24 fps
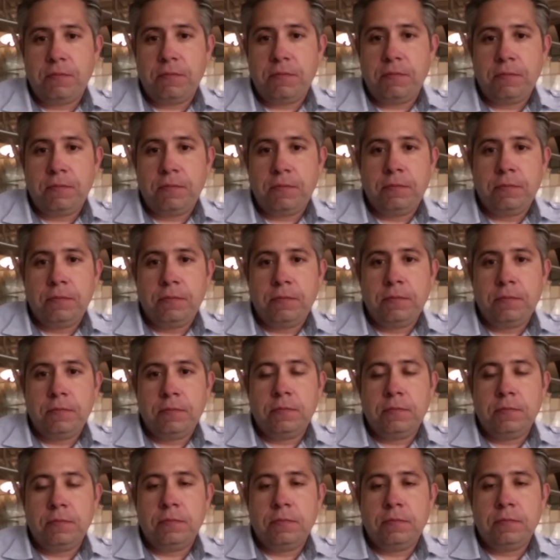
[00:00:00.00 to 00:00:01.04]

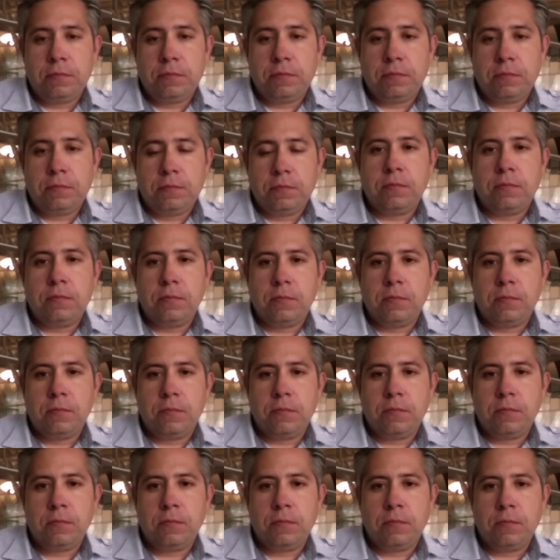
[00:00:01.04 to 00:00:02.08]

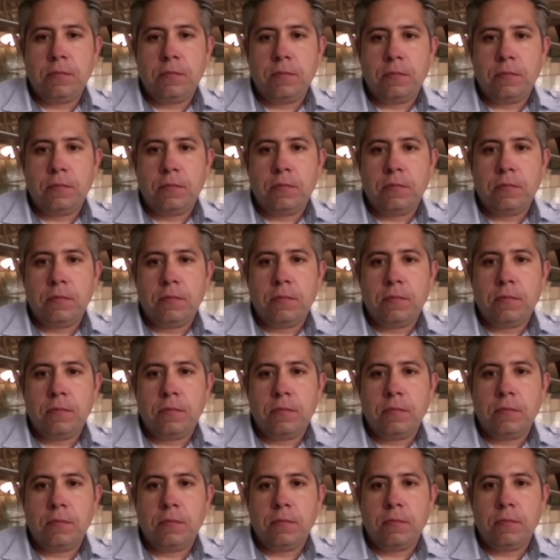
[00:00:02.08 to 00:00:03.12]

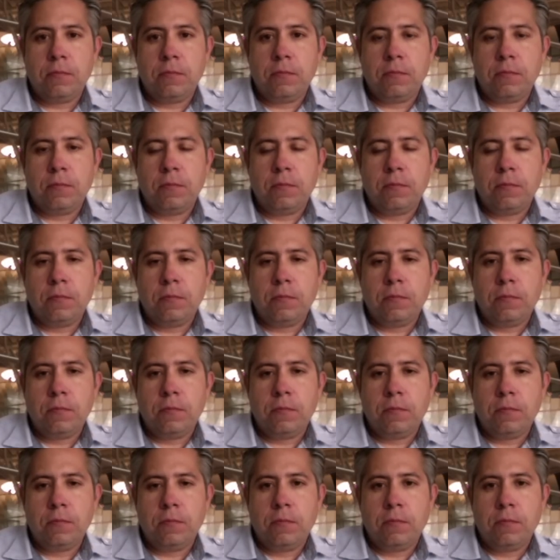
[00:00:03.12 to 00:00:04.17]

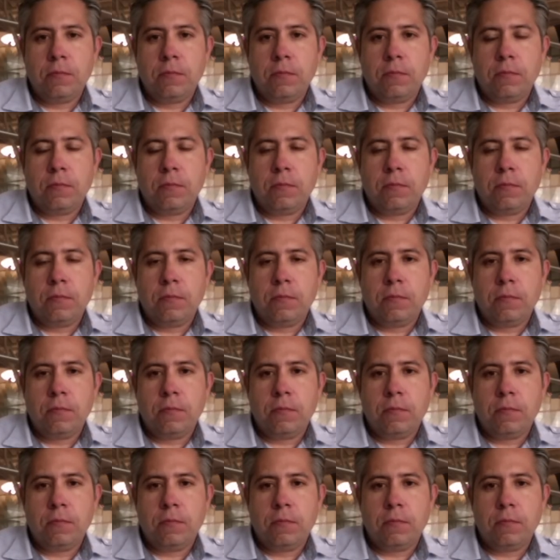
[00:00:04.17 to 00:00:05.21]

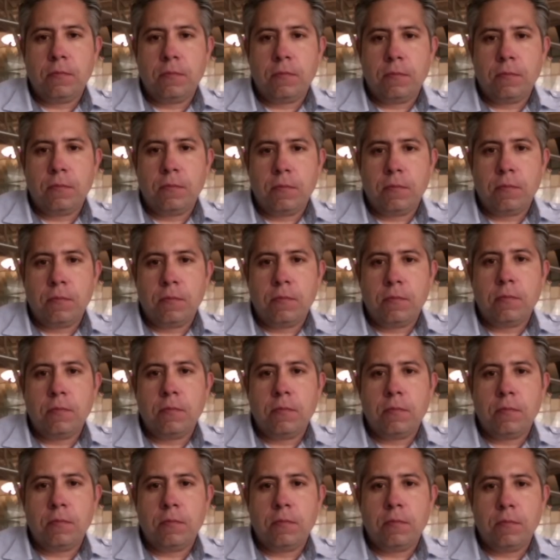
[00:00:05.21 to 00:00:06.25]

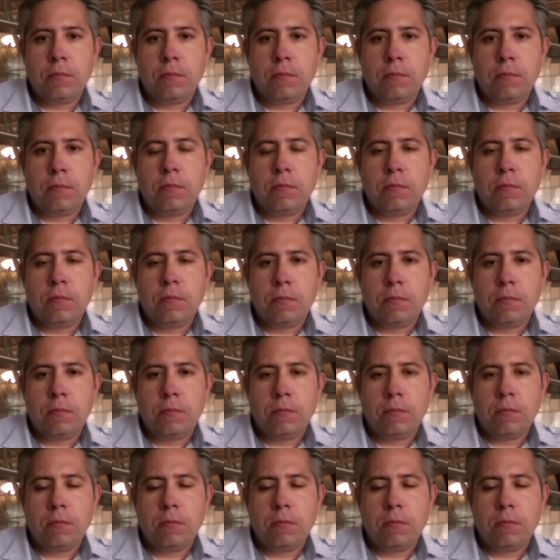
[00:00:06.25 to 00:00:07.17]
This person isn't speaking.